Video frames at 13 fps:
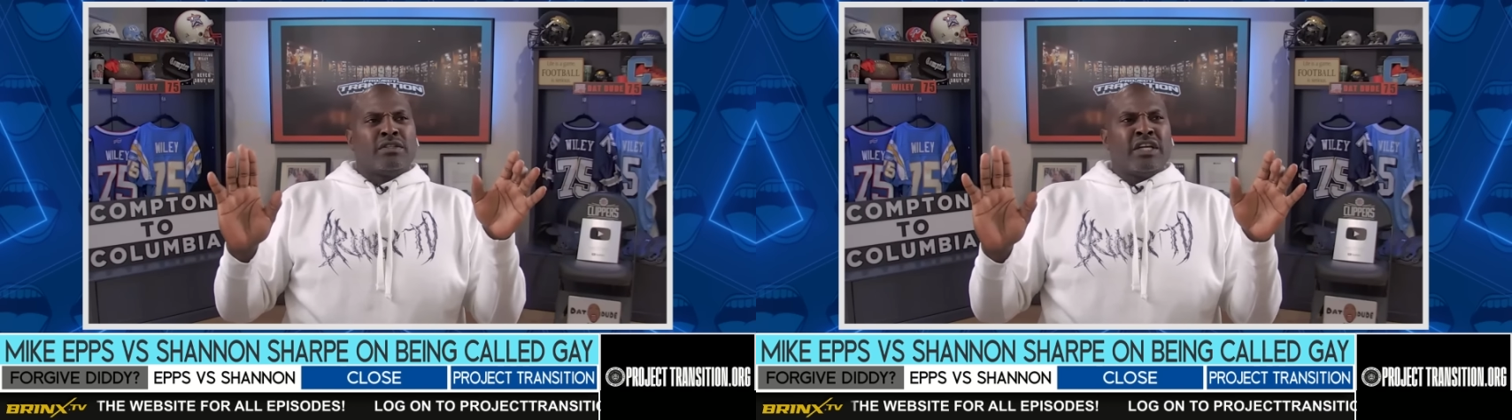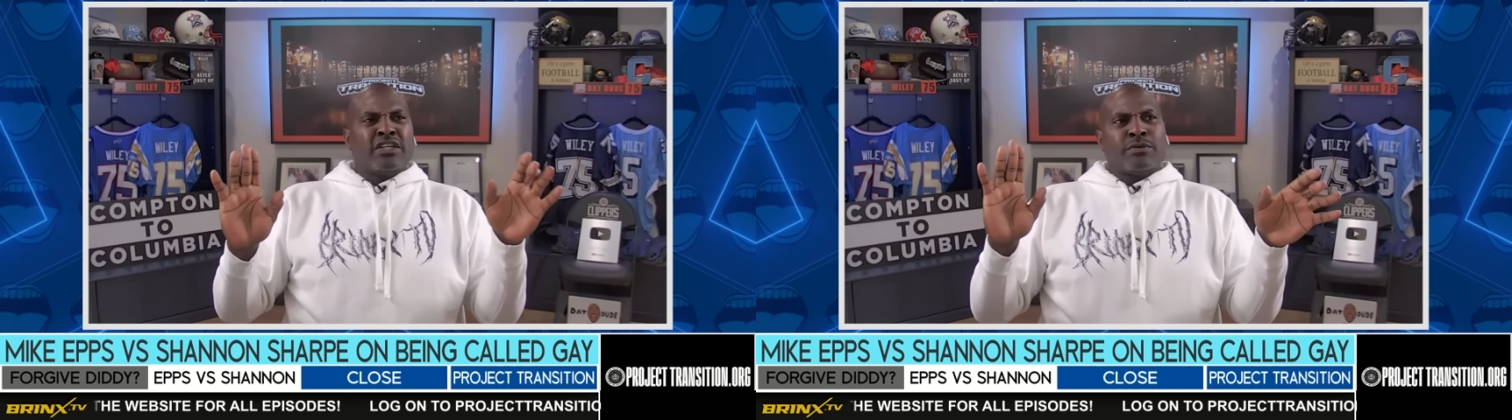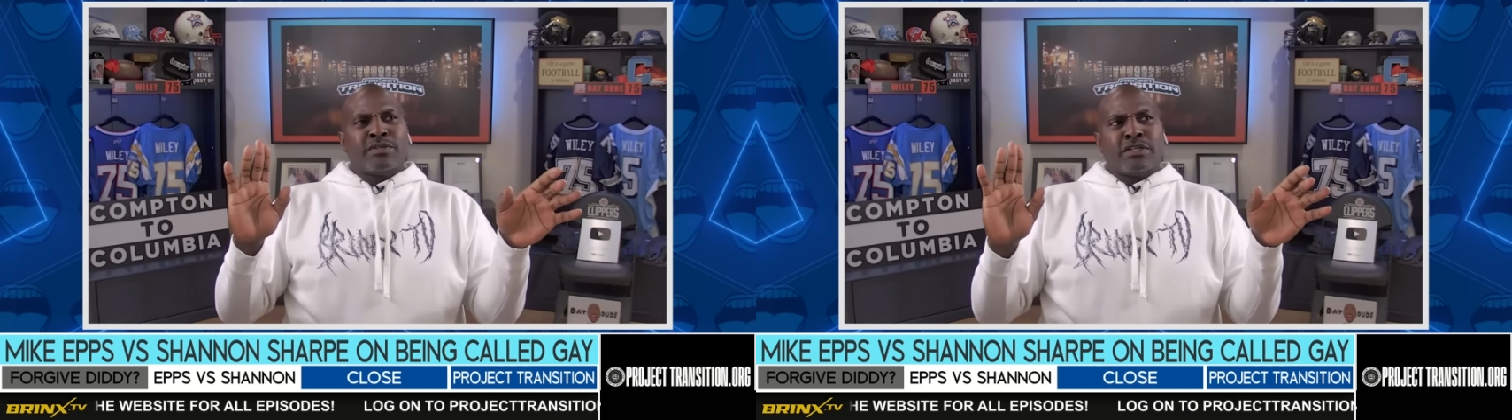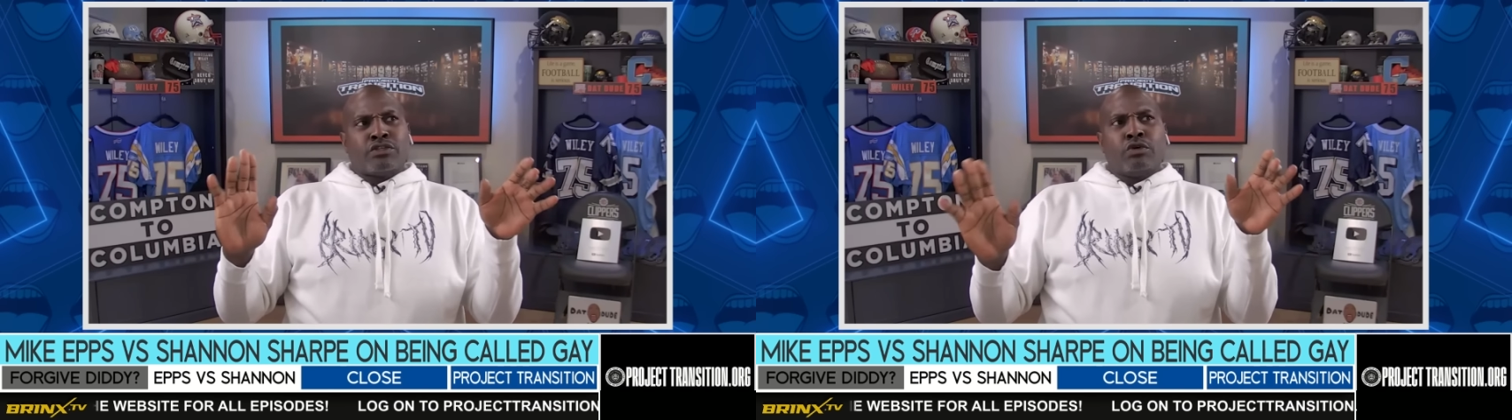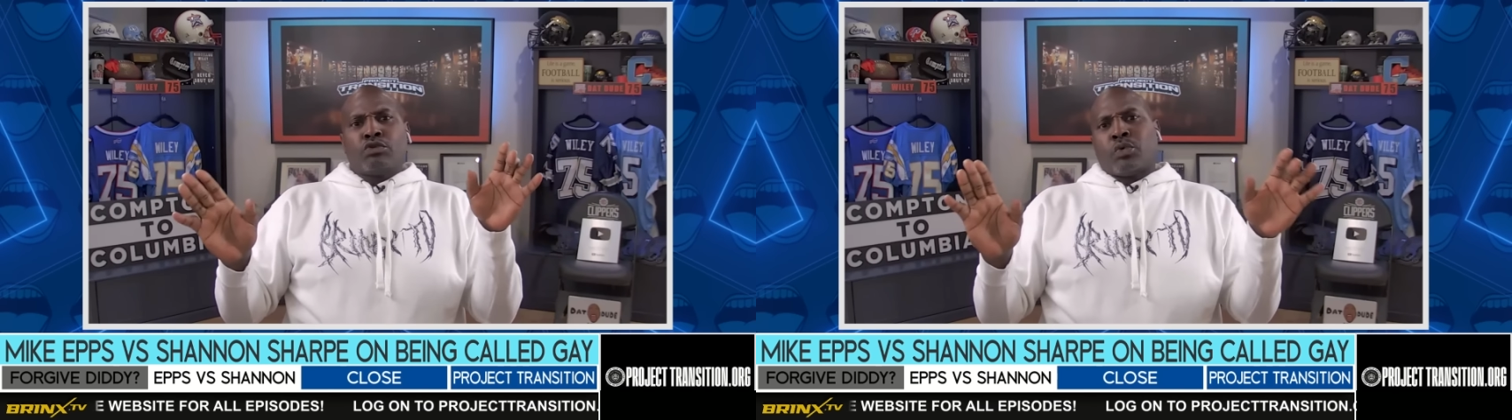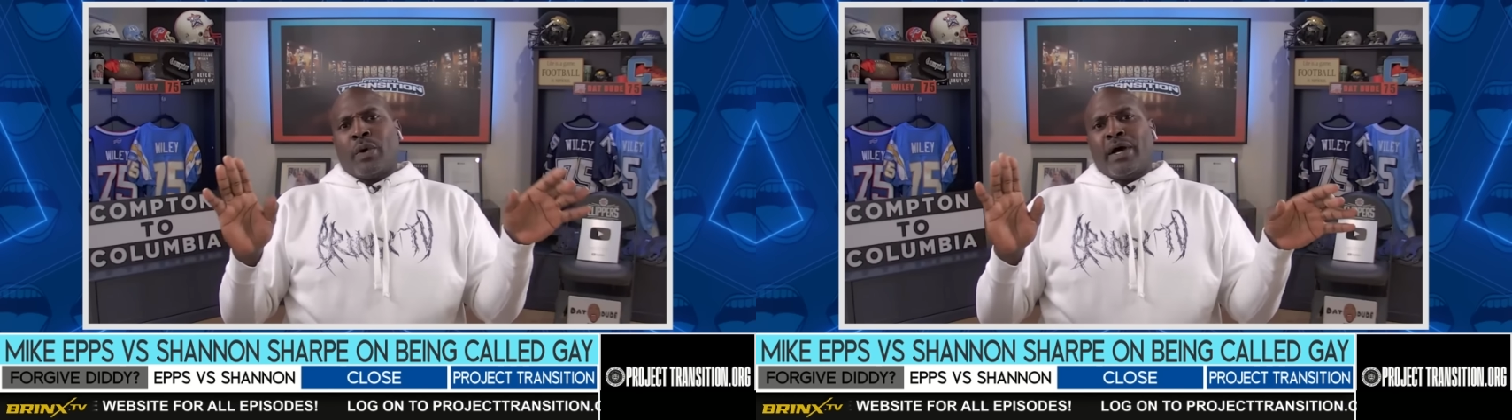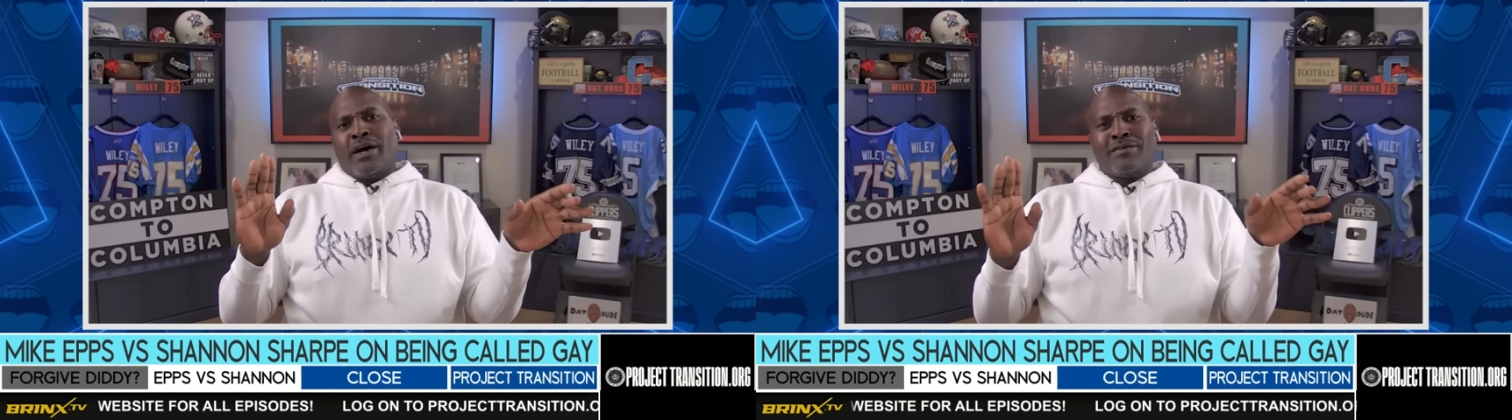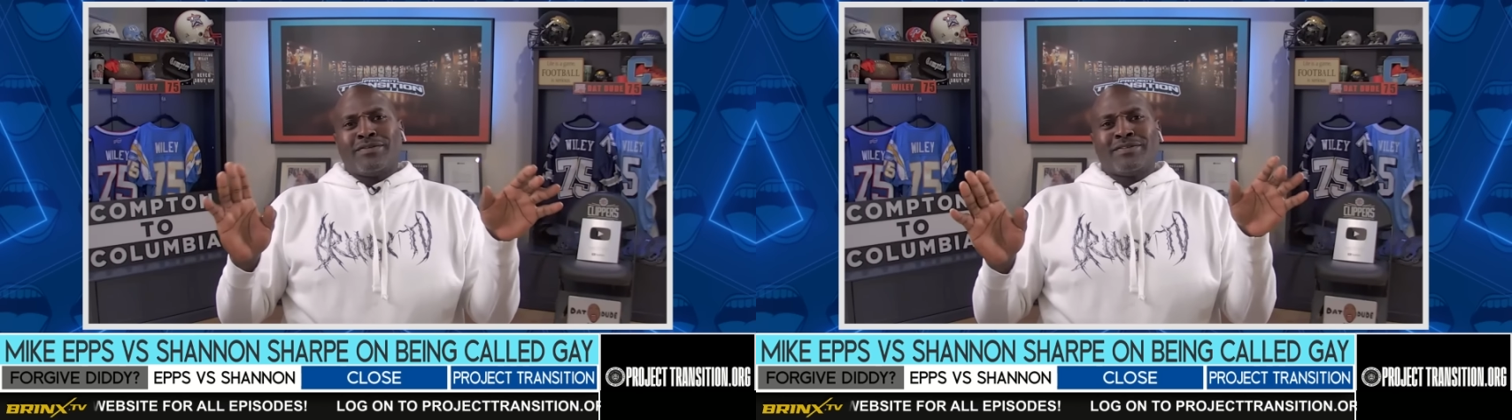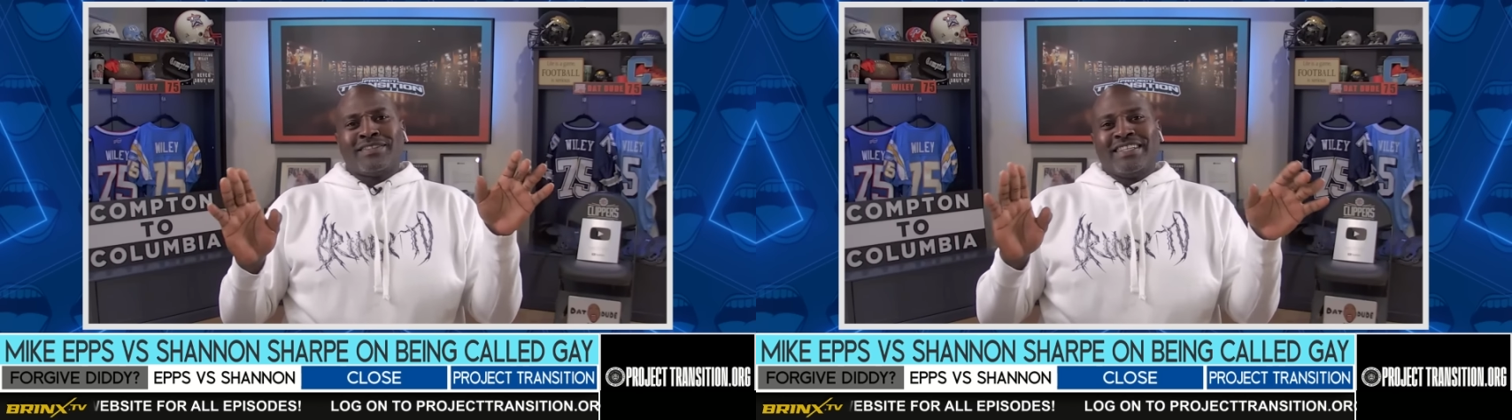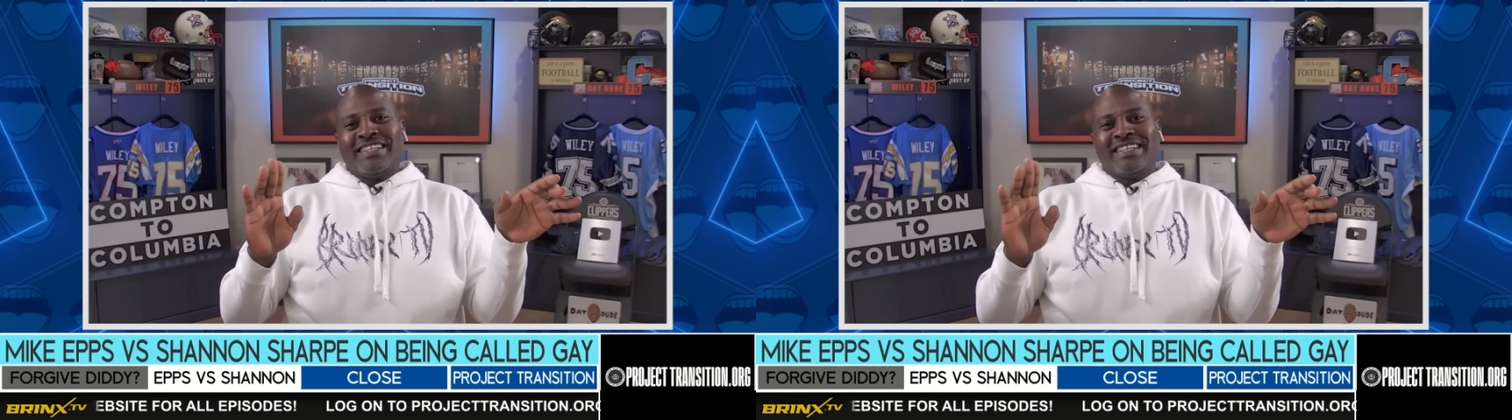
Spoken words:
think she was in 212.